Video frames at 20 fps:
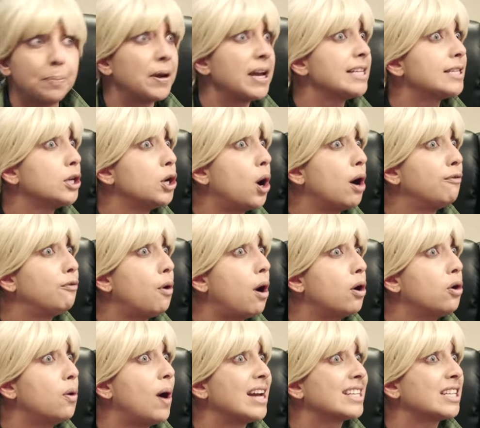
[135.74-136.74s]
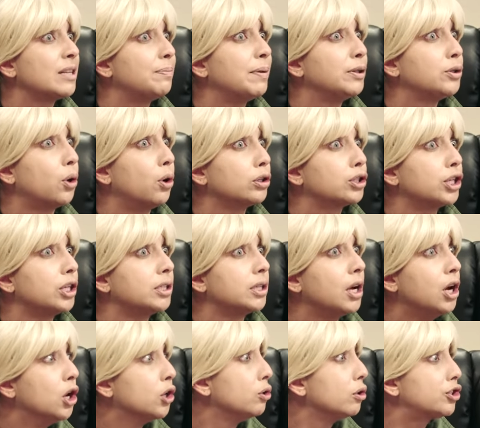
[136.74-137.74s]
a prisoner of war who hasn't been tortured.
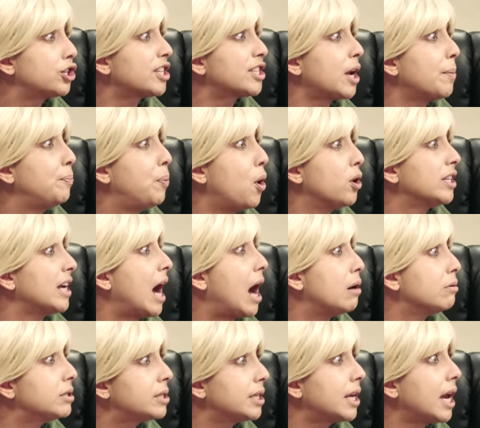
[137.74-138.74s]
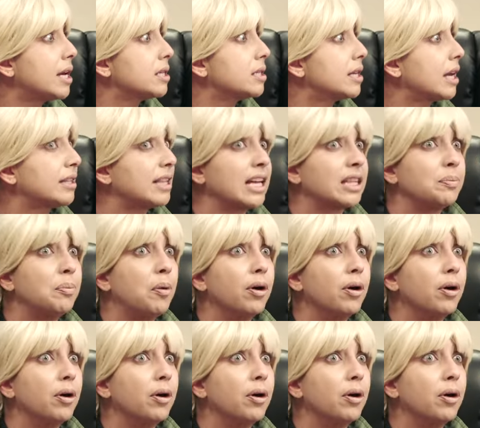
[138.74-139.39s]
You're just a bored house guest at that